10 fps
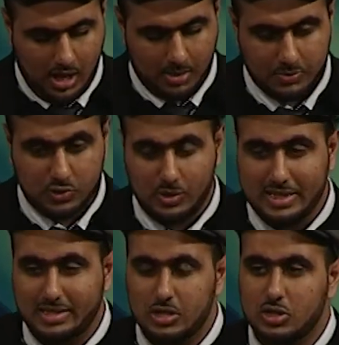So
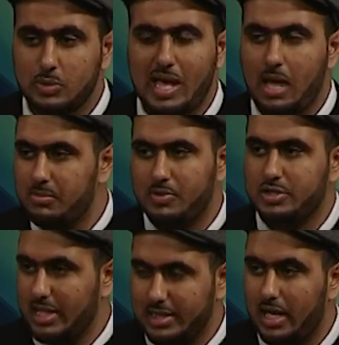essentially we hemorrhage
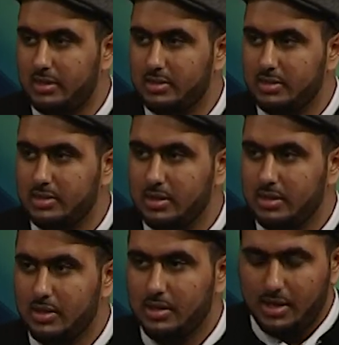that talent.
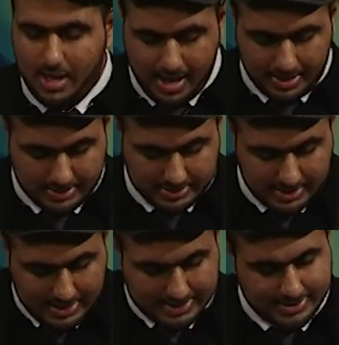And
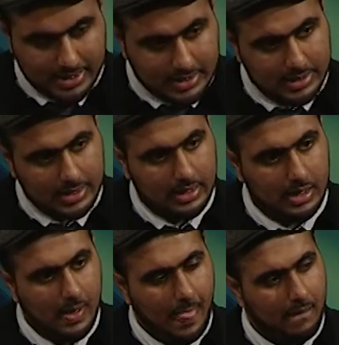secondly,
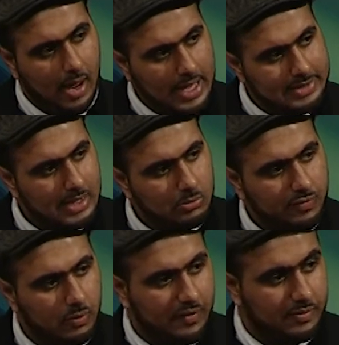as they move
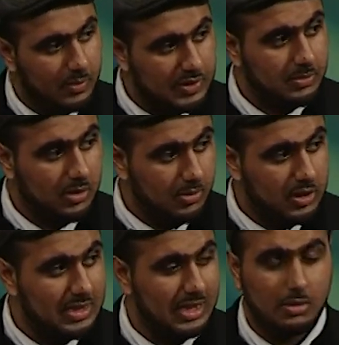away from the Muslim
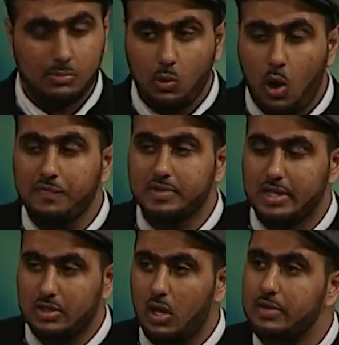community, more often than
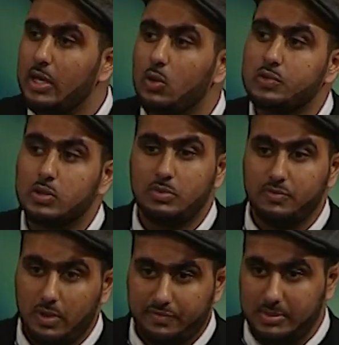not, they also move
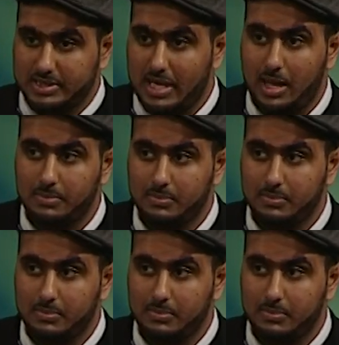away from Islam.